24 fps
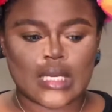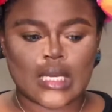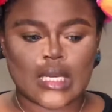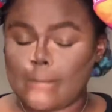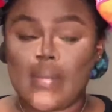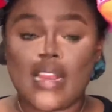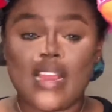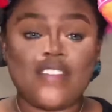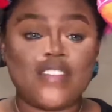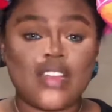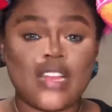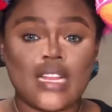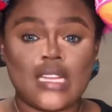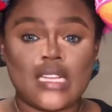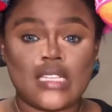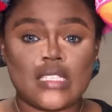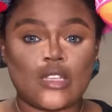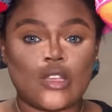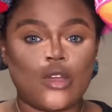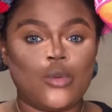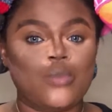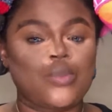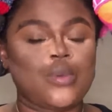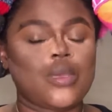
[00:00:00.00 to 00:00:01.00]
Definitely it's
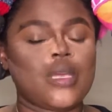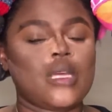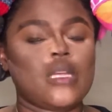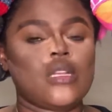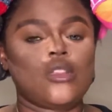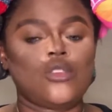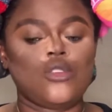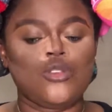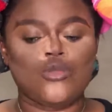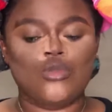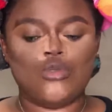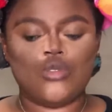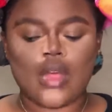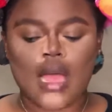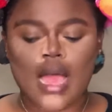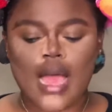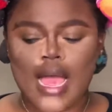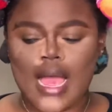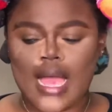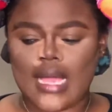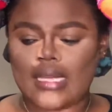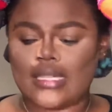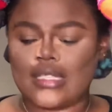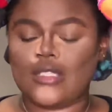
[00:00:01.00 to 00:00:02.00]
going to be a nude
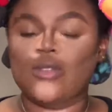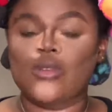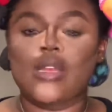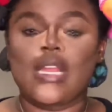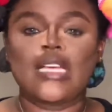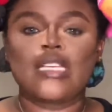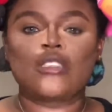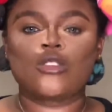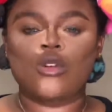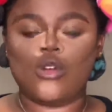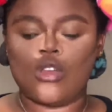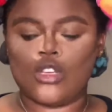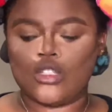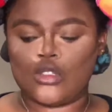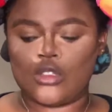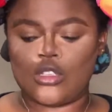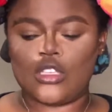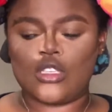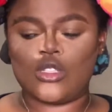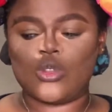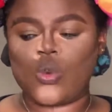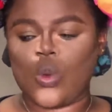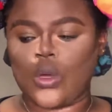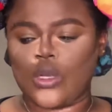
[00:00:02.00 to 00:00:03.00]
eye. So let's go into
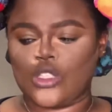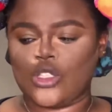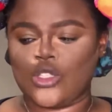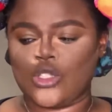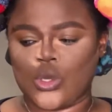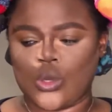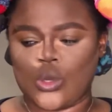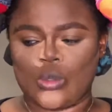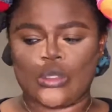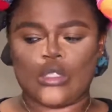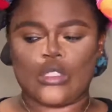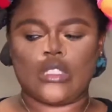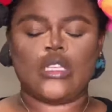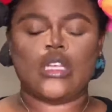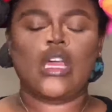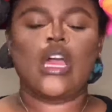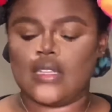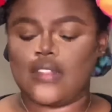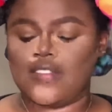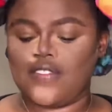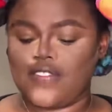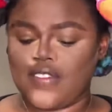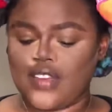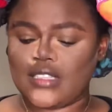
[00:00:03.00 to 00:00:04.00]
these questions.
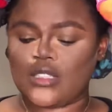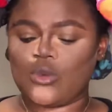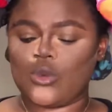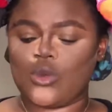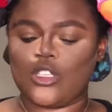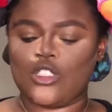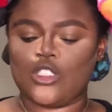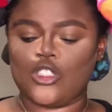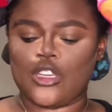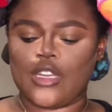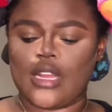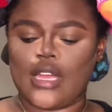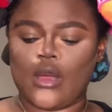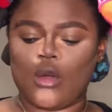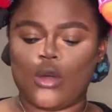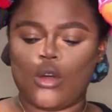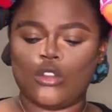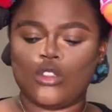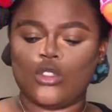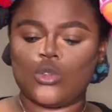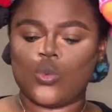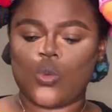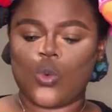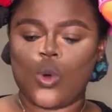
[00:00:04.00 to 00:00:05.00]
The first question I
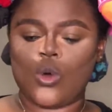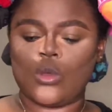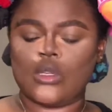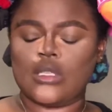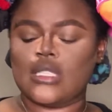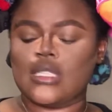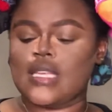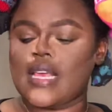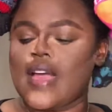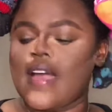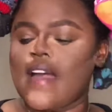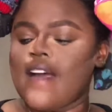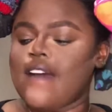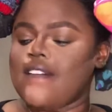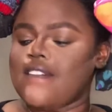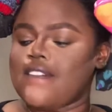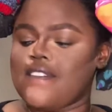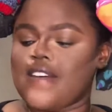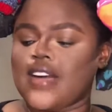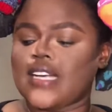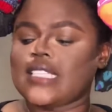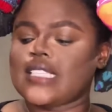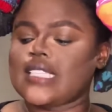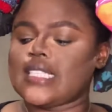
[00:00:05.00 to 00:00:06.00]
got was
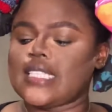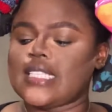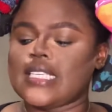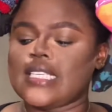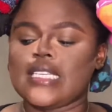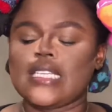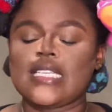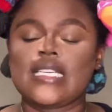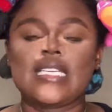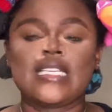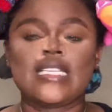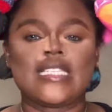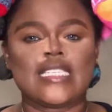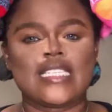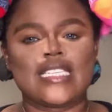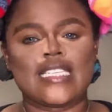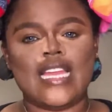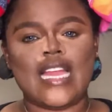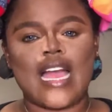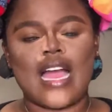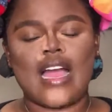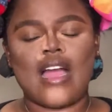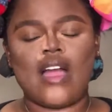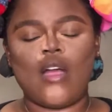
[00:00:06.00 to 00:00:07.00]
fancy
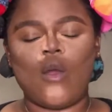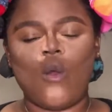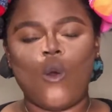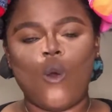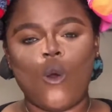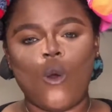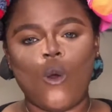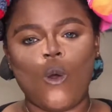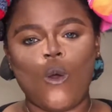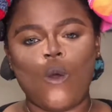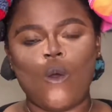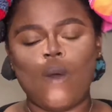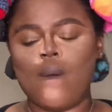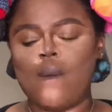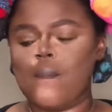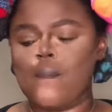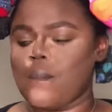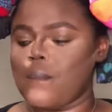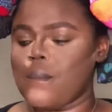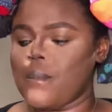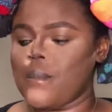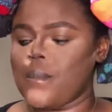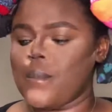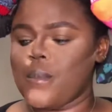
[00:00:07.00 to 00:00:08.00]
dinner or
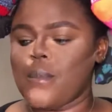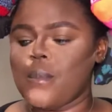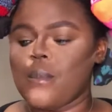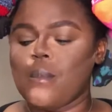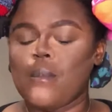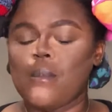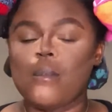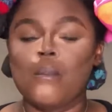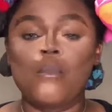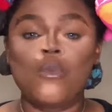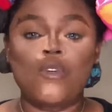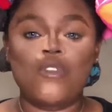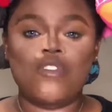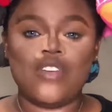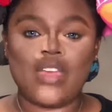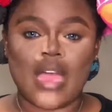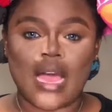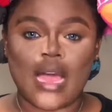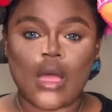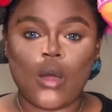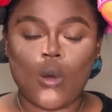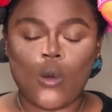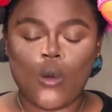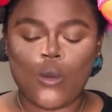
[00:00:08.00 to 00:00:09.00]
movie at
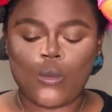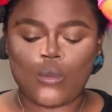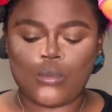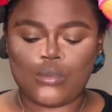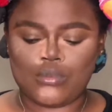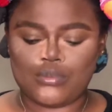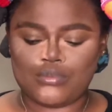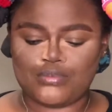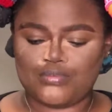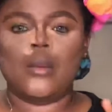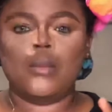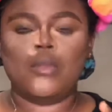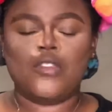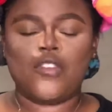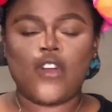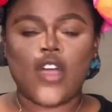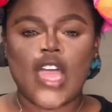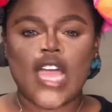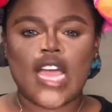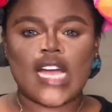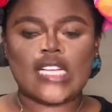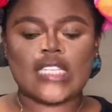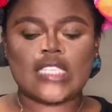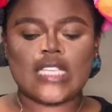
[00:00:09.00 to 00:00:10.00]
home. Before I
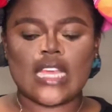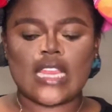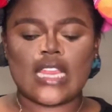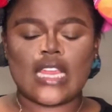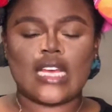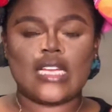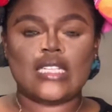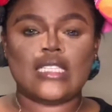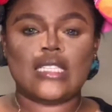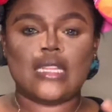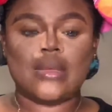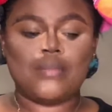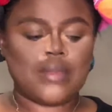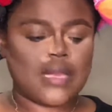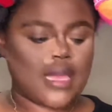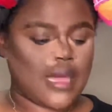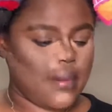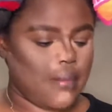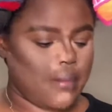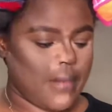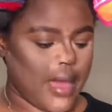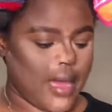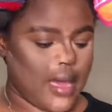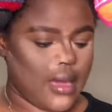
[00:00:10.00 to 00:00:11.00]
answer that, let me get
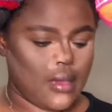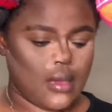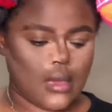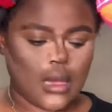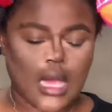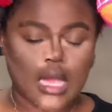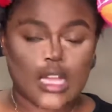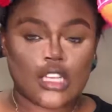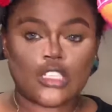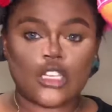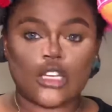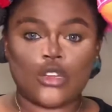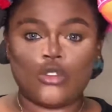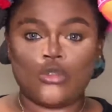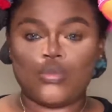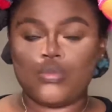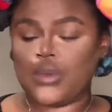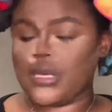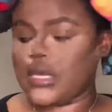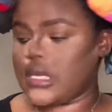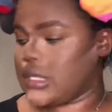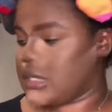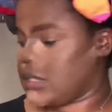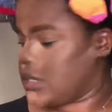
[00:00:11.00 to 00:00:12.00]
my eyeshadow
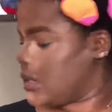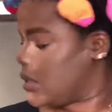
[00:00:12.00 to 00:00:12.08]
base.